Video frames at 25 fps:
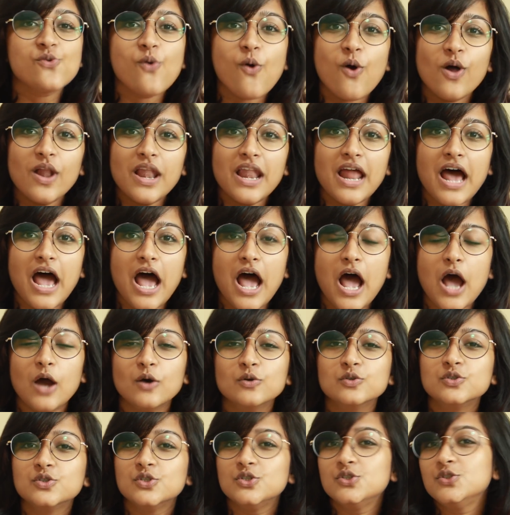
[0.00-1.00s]
all
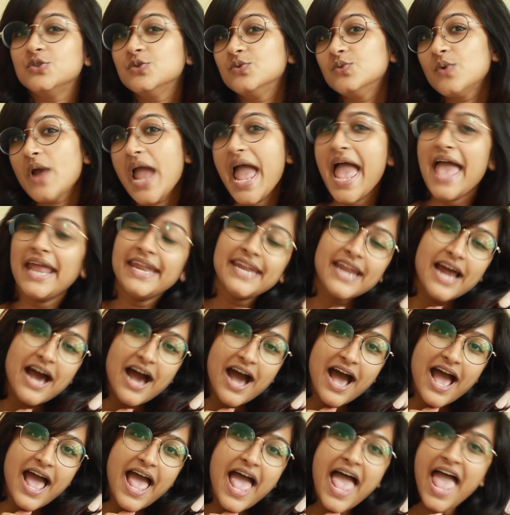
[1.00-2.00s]
how to do
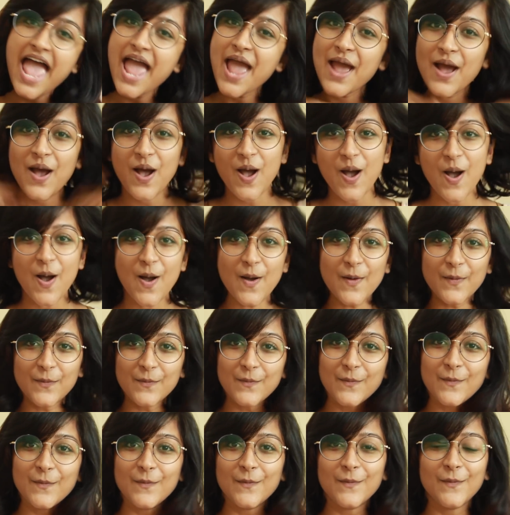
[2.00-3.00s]
henna at
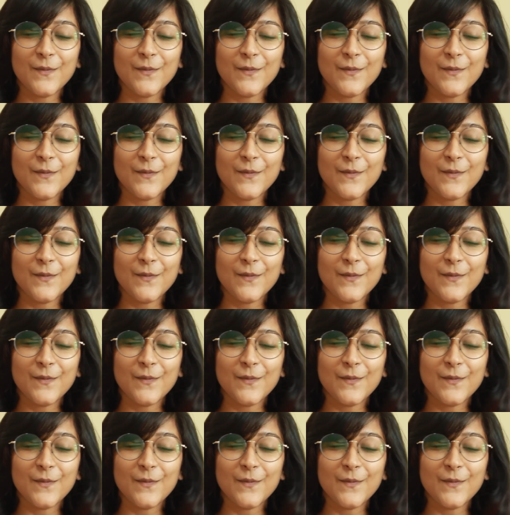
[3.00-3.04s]
home.